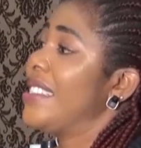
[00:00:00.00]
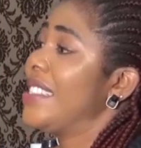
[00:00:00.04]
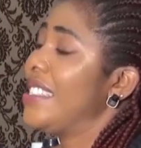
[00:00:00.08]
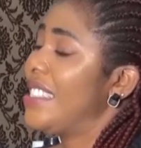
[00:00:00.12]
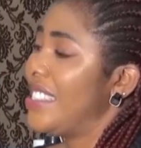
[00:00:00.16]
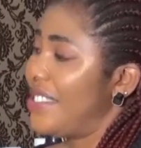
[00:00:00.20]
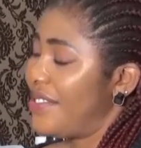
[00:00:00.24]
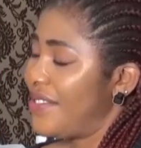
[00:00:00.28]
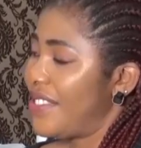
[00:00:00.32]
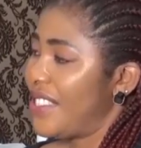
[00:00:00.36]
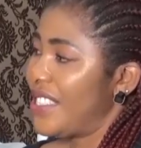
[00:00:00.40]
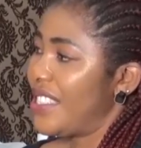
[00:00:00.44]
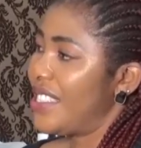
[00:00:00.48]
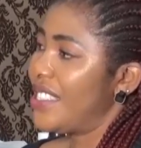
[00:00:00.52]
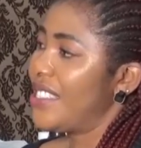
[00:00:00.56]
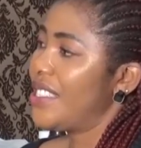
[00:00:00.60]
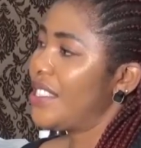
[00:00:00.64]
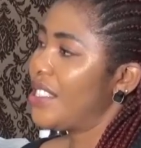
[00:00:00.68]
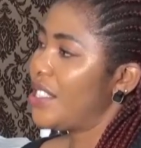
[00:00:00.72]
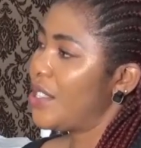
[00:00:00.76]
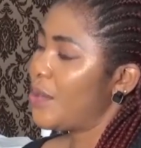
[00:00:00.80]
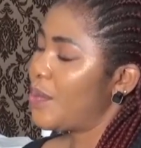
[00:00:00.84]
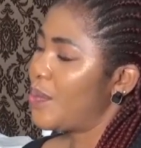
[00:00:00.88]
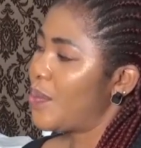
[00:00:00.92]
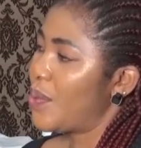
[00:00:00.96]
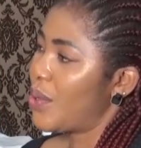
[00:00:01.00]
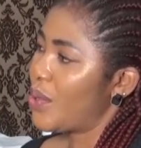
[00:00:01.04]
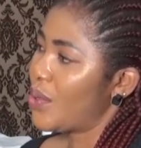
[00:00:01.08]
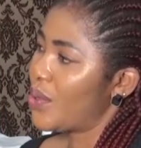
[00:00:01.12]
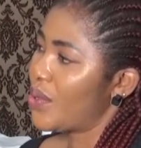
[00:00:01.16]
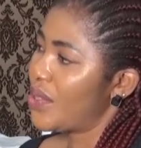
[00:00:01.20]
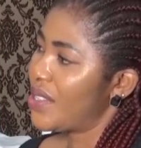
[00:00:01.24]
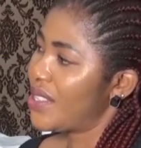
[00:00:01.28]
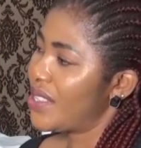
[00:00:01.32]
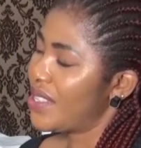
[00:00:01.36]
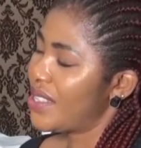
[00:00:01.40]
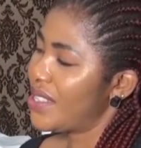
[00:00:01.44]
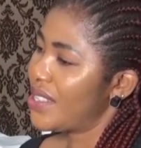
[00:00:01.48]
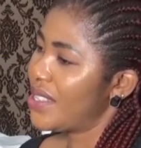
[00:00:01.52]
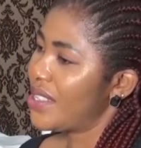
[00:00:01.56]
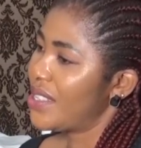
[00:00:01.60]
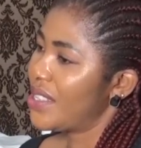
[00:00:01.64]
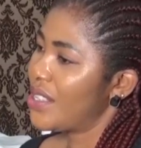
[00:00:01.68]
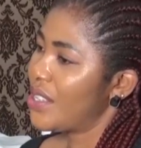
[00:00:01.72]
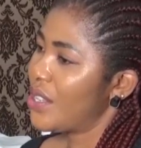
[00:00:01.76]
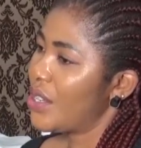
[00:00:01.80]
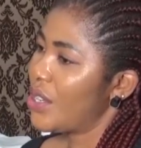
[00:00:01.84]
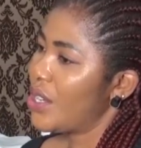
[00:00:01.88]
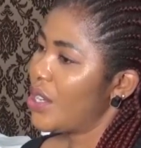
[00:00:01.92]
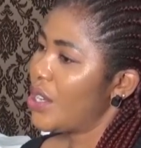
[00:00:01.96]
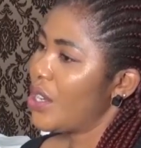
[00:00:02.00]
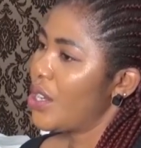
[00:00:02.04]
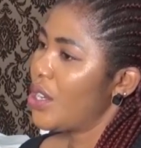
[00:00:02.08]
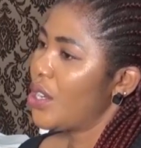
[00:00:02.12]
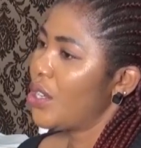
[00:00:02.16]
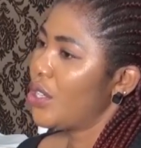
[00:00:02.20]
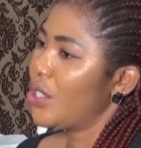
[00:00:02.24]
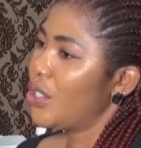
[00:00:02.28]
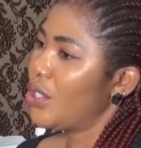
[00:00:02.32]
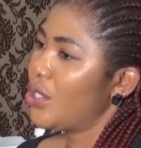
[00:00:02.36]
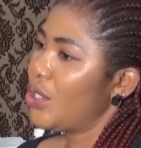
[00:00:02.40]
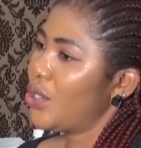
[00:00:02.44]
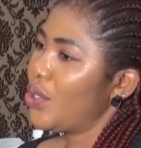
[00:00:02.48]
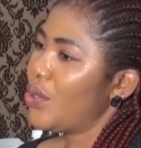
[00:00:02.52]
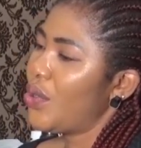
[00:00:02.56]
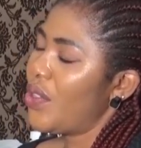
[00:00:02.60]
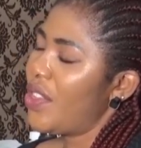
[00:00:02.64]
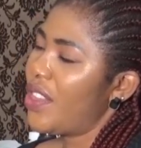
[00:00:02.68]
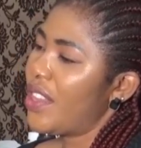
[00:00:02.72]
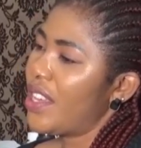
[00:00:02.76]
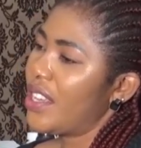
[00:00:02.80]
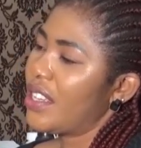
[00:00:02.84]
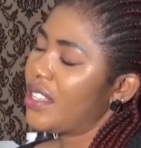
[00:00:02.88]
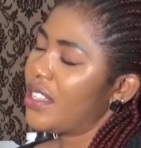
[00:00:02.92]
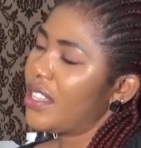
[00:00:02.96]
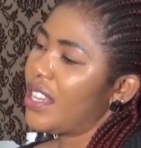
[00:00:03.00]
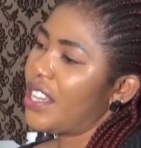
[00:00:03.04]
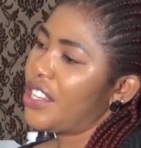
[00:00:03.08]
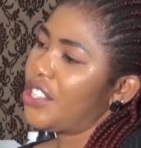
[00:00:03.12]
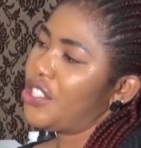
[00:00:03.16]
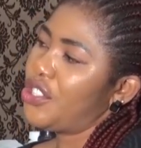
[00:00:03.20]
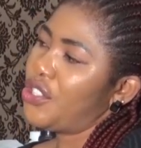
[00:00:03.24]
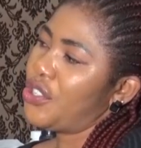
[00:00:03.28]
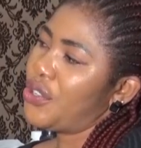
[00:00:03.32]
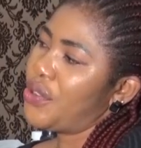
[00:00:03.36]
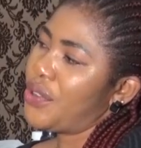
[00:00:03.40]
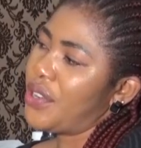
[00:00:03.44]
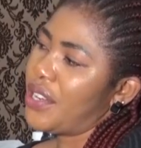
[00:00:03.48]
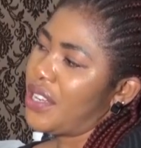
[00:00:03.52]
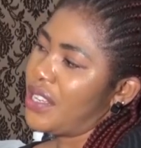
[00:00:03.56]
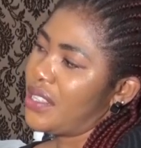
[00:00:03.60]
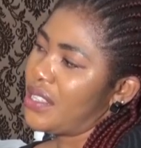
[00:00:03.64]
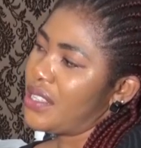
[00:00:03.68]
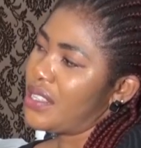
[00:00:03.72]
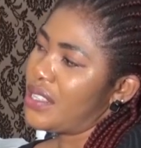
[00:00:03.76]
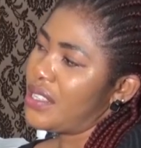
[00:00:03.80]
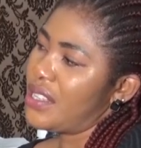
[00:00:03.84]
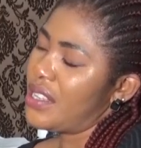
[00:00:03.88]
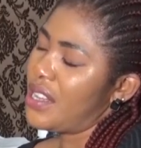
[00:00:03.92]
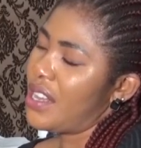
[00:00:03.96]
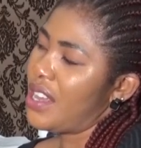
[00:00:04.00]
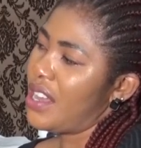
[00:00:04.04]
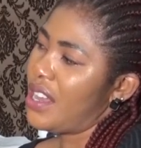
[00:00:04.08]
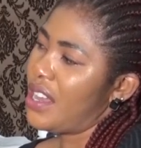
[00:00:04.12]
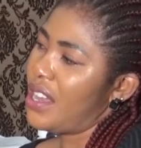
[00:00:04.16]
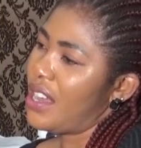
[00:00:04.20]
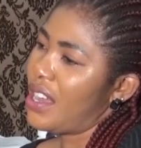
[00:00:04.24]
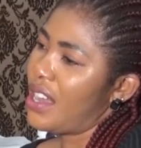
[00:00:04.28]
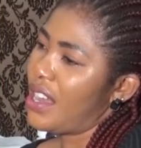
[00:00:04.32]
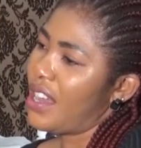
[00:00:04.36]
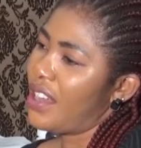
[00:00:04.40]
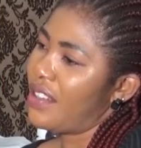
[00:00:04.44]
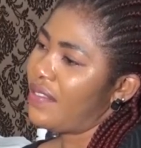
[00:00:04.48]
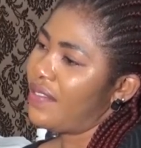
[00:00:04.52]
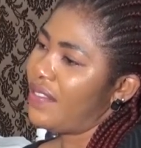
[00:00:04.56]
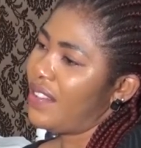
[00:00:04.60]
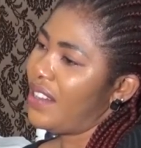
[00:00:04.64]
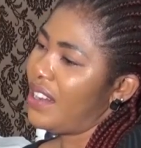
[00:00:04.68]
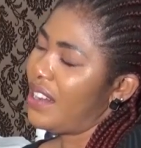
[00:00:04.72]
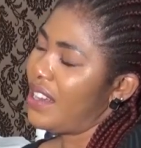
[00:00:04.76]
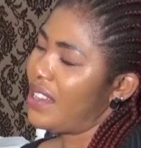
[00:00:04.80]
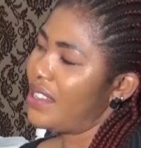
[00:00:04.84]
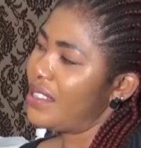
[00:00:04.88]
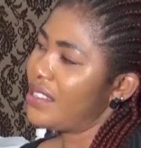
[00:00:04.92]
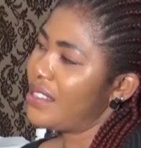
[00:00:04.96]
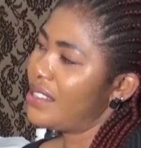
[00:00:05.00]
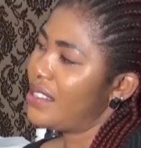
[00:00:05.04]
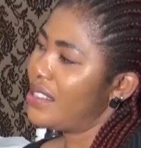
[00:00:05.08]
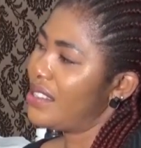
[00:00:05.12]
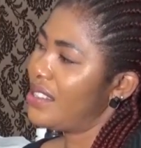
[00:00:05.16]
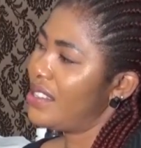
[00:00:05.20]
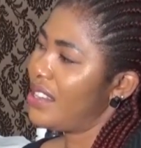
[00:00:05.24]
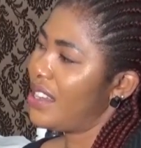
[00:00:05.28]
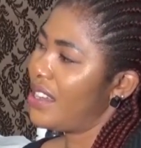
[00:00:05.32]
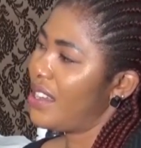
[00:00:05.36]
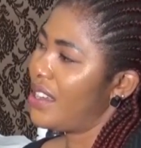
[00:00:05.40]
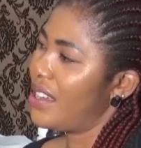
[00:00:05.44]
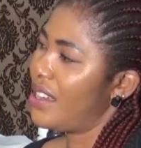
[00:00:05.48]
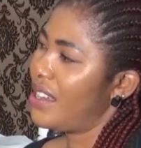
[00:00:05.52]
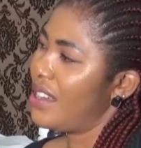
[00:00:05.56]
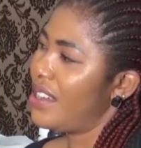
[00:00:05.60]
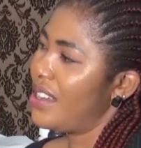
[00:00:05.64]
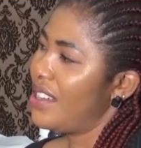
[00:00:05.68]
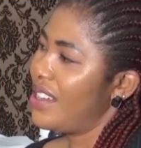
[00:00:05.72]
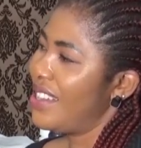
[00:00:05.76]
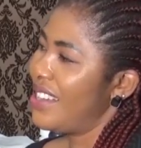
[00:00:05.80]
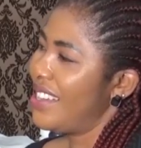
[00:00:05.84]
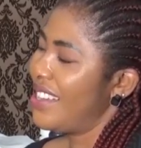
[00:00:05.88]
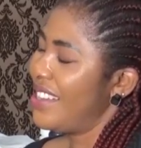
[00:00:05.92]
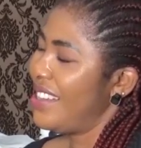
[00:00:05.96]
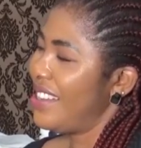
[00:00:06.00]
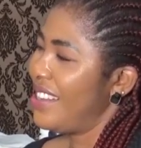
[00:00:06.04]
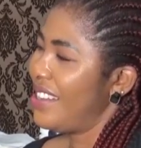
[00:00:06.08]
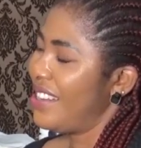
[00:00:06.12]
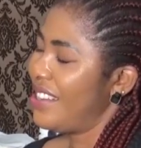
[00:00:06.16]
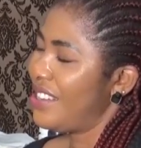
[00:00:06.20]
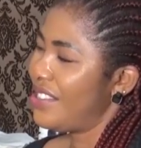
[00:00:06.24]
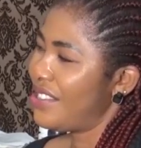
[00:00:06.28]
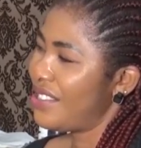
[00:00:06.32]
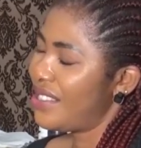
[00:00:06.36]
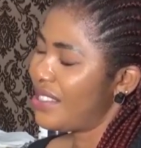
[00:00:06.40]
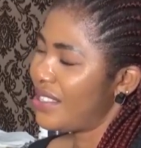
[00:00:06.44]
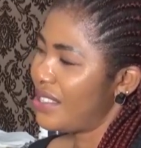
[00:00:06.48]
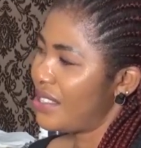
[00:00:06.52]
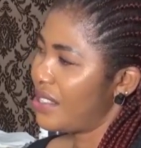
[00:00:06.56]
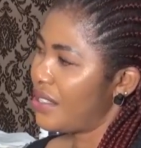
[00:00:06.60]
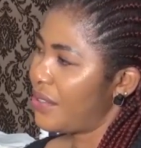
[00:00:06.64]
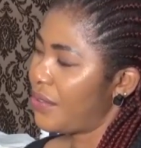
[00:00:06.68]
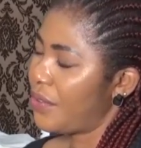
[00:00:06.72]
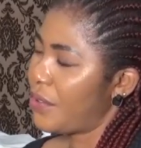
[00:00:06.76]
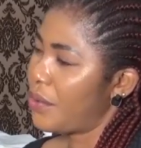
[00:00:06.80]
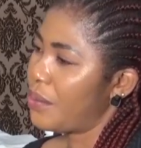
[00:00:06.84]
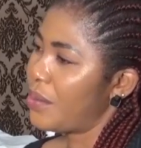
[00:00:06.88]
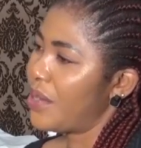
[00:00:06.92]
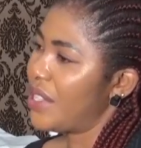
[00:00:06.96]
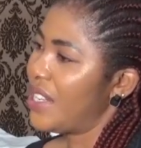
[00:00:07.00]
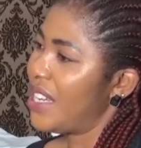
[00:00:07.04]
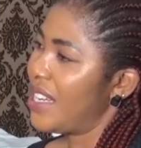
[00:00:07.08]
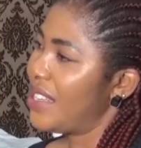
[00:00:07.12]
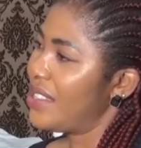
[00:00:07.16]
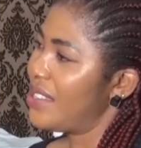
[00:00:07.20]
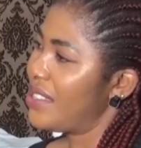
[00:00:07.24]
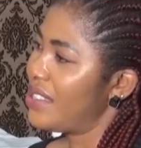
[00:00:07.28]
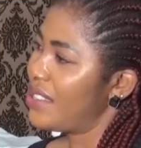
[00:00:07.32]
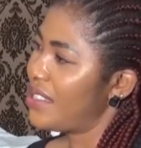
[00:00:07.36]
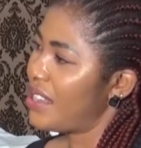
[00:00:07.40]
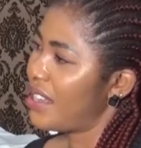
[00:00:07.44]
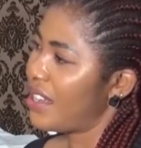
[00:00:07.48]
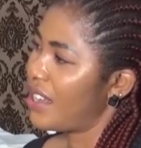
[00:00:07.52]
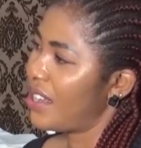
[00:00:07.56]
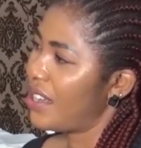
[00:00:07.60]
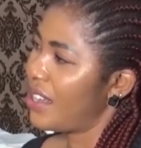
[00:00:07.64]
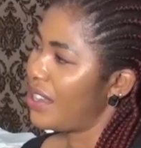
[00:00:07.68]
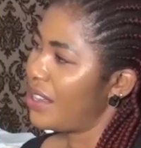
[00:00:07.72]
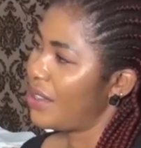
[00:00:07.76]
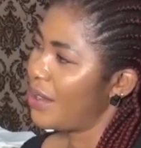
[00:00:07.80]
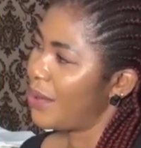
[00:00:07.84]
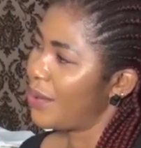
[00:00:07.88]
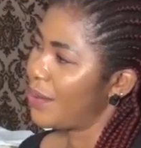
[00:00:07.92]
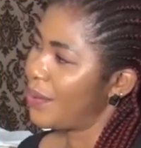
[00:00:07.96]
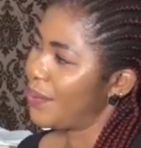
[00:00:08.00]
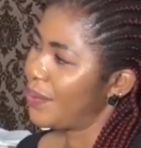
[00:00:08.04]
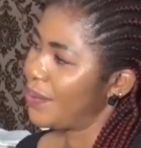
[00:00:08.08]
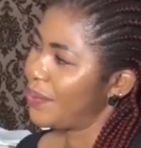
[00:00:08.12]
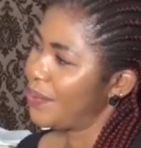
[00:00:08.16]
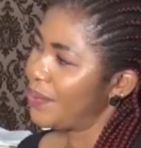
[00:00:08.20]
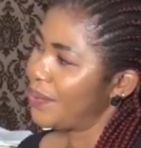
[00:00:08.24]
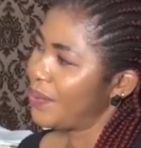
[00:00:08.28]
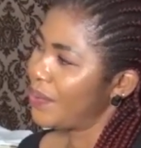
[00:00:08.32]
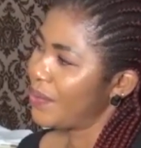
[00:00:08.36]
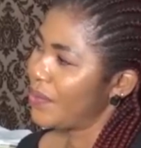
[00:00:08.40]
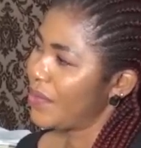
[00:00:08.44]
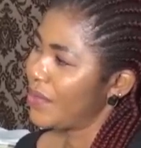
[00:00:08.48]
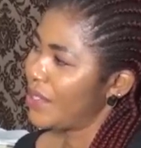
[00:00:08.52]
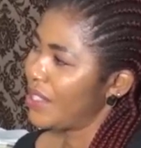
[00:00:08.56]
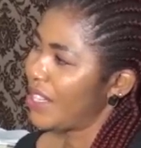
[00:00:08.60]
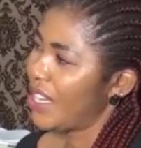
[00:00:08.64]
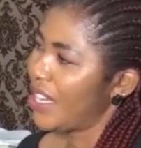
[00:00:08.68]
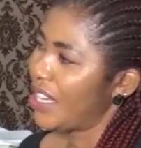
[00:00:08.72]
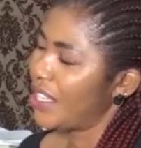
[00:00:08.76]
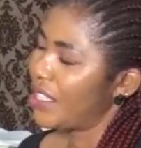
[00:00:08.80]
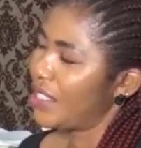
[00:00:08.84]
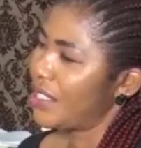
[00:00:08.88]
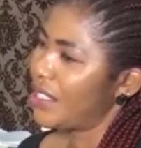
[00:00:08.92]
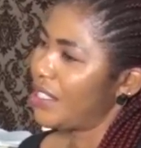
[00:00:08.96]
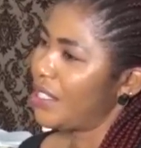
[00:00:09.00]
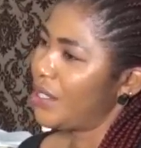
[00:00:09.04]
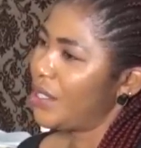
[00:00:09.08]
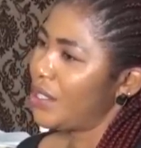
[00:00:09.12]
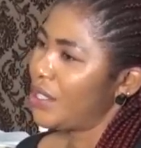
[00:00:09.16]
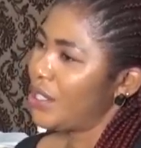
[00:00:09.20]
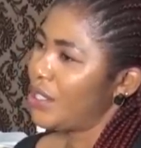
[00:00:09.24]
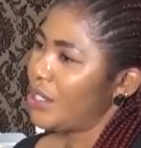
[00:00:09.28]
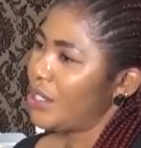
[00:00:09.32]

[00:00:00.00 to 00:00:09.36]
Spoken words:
given the post. Do you think Nigerians have learned their lessons from that saga? And